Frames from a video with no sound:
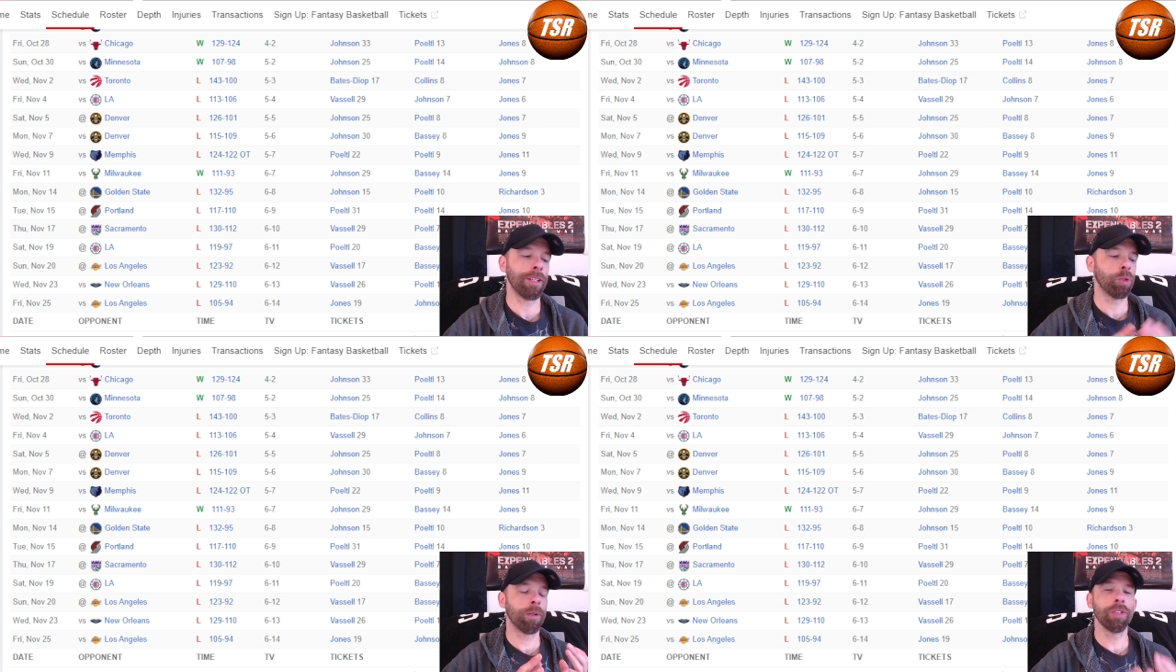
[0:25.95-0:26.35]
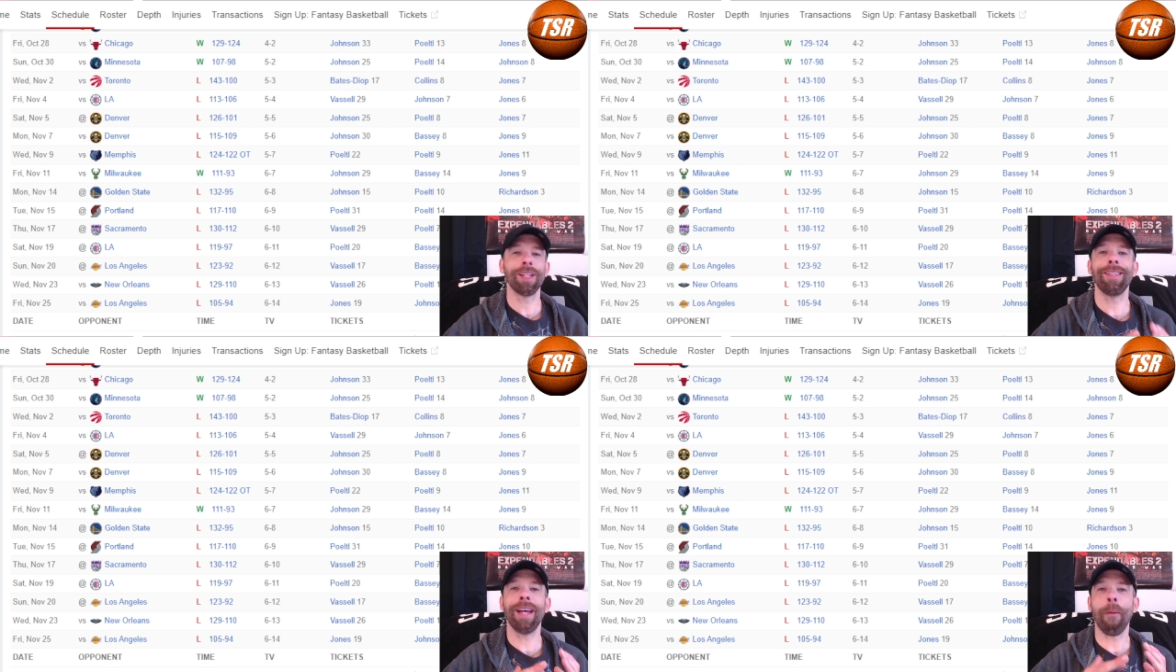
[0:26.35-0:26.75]
The Spurs
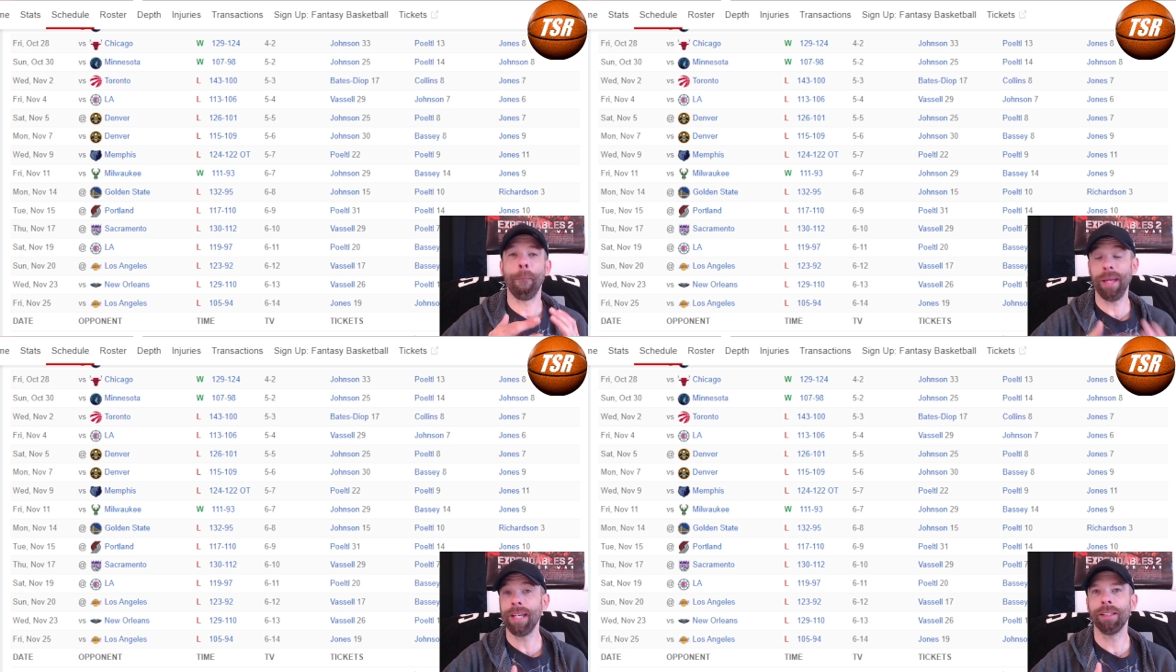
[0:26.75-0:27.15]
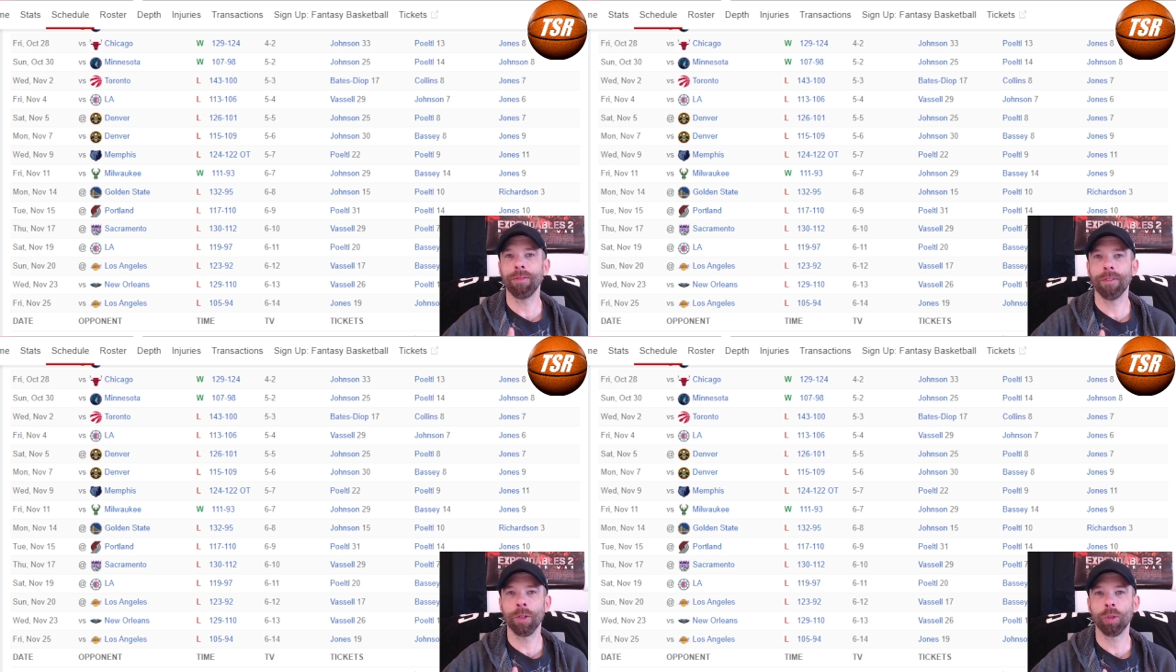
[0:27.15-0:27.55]
get down big in
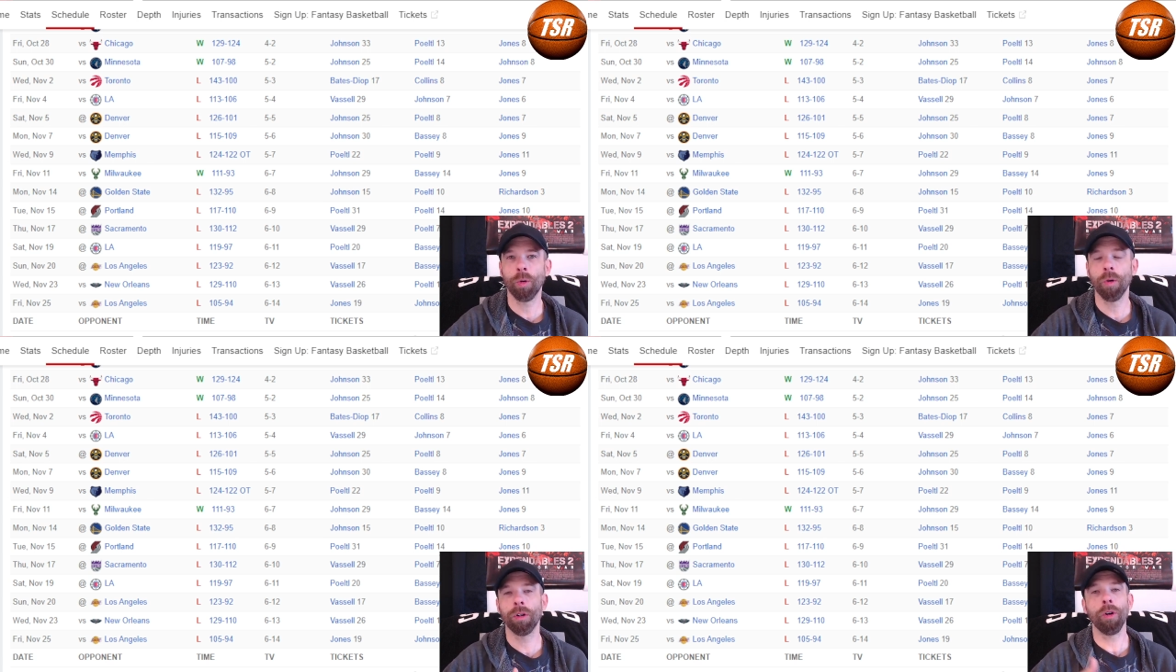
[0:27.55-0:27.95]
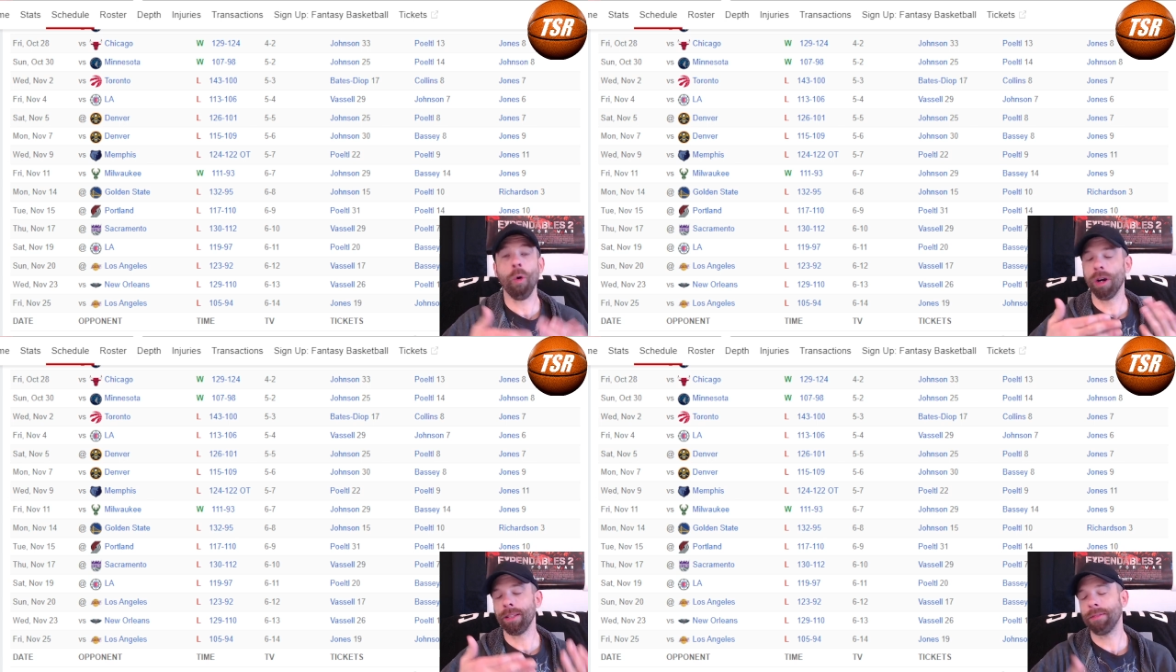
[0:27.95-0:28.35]
the first quarter
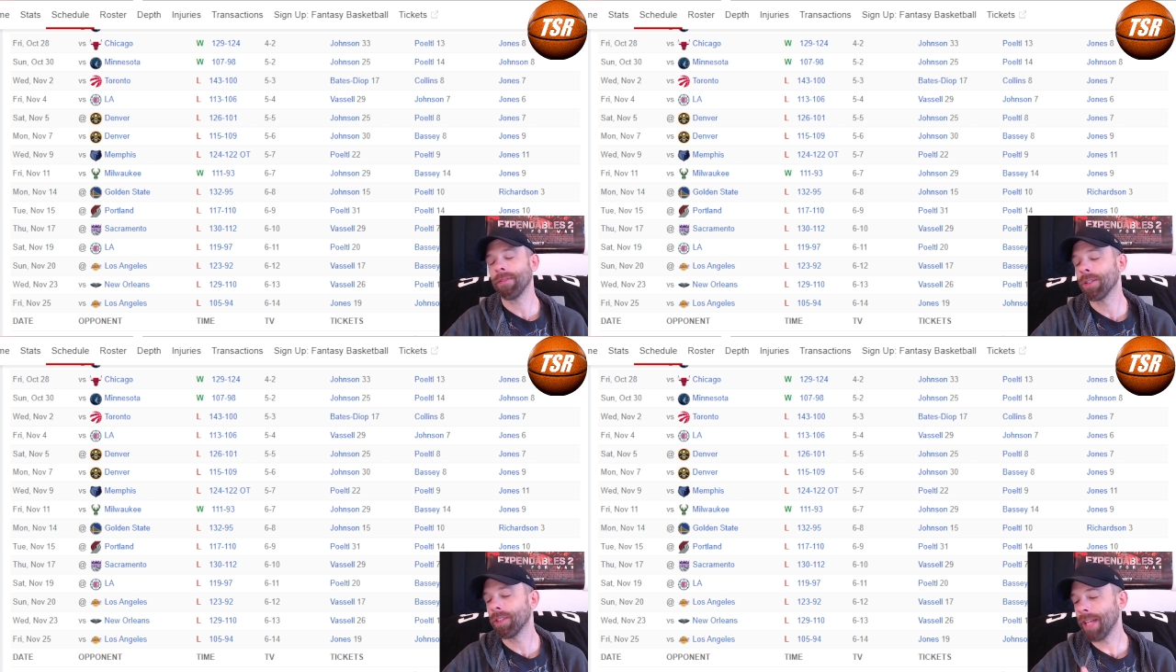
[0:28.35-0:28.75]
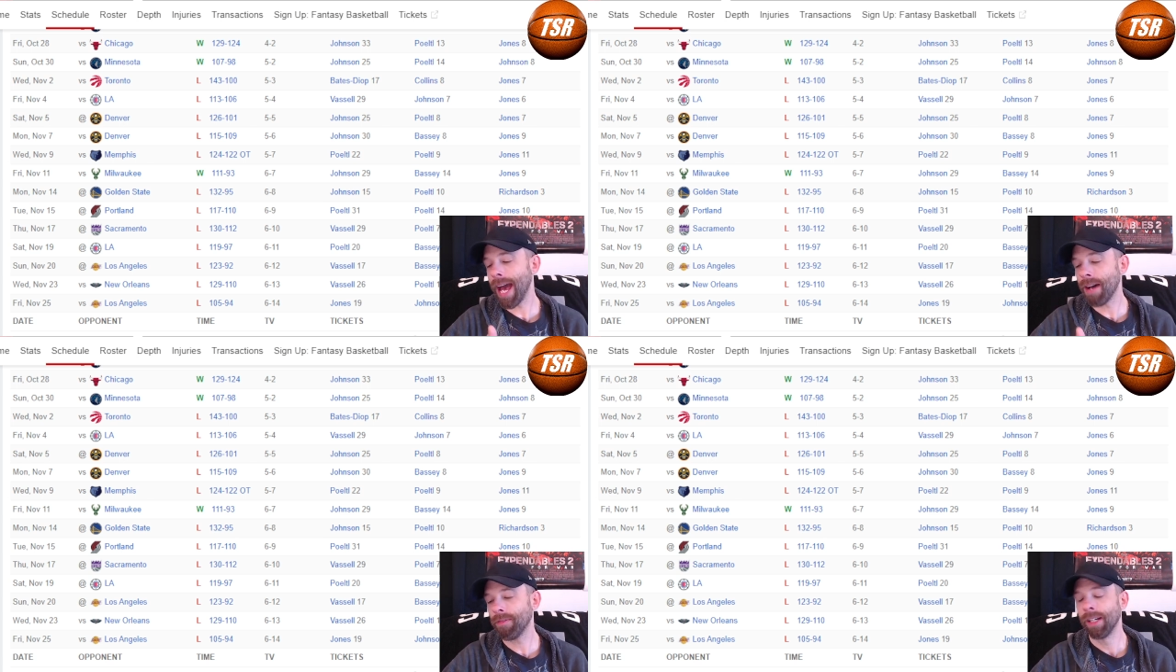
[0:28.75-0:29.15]
or in the first
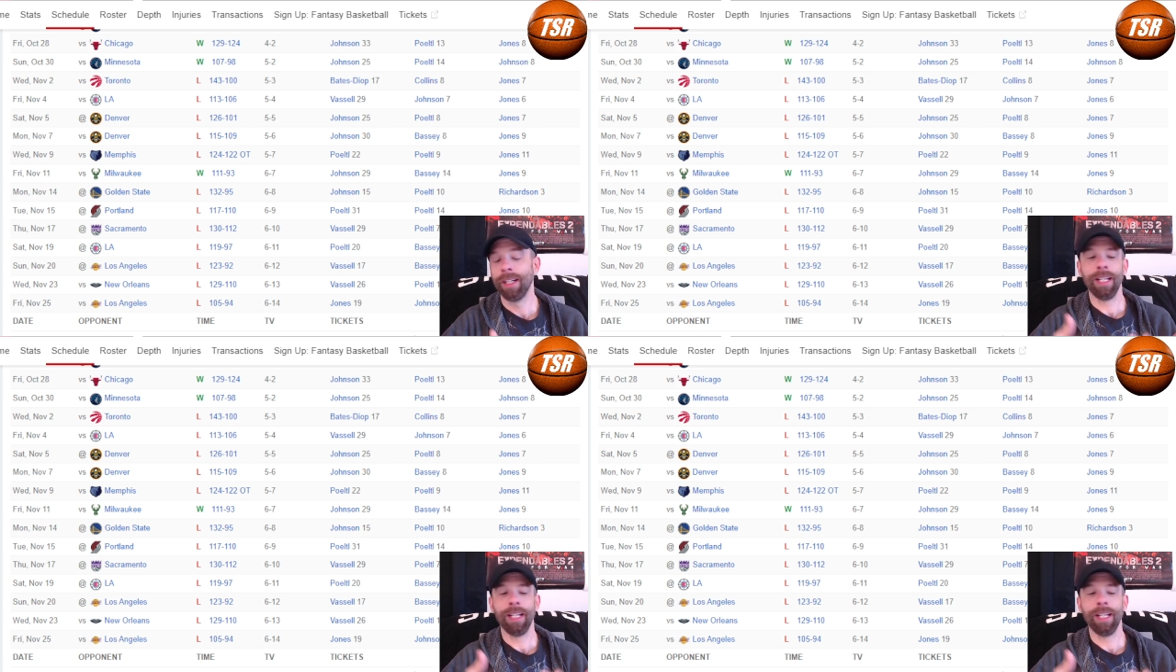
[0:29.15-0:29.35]
half